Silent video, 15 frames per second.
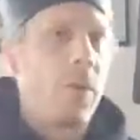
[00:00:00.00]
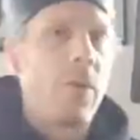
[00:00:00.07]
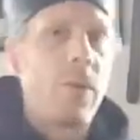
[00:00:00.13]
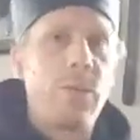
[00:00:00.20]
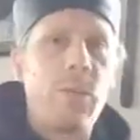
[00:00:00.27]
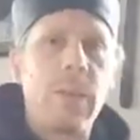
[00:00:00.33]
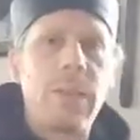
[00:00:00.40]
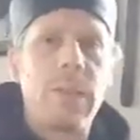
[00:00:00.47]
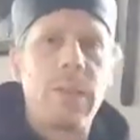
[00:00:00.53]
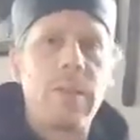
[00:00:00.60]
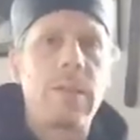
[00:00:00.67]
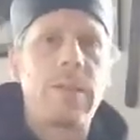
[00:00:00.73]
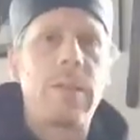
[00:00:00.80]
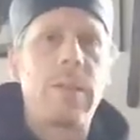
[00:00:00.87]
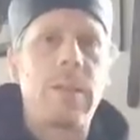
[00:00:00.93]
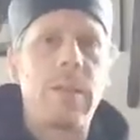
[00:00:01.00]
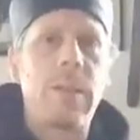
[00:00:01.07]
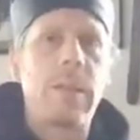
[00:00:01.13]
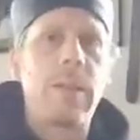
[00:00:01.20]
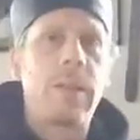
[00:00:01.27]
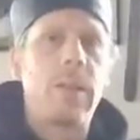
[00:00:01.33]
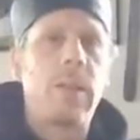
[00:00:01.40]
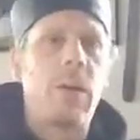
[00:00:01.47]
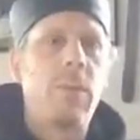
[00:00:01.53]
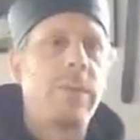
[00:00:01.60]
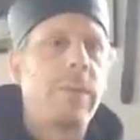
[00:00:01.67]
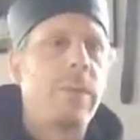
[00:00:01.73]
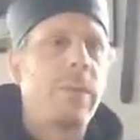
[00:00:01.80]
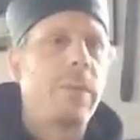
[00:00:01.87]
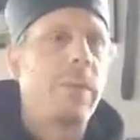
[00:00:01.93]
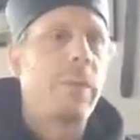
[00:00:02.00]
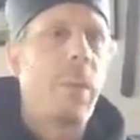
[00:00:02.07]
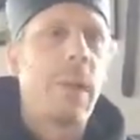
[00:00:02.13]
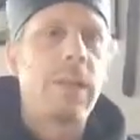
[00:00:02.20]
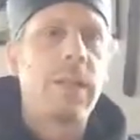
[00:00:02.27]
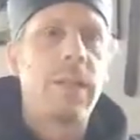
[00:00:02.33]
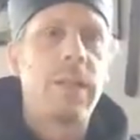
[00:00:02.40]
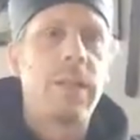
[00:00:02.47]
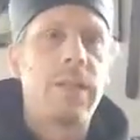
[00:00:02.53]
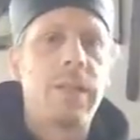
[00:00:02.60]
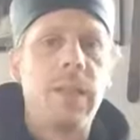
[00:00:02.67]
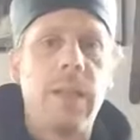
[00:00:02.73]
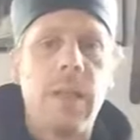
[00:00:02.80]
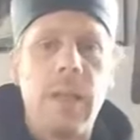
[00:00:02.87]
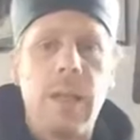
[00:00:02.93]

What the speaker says: of what is Daoist practice.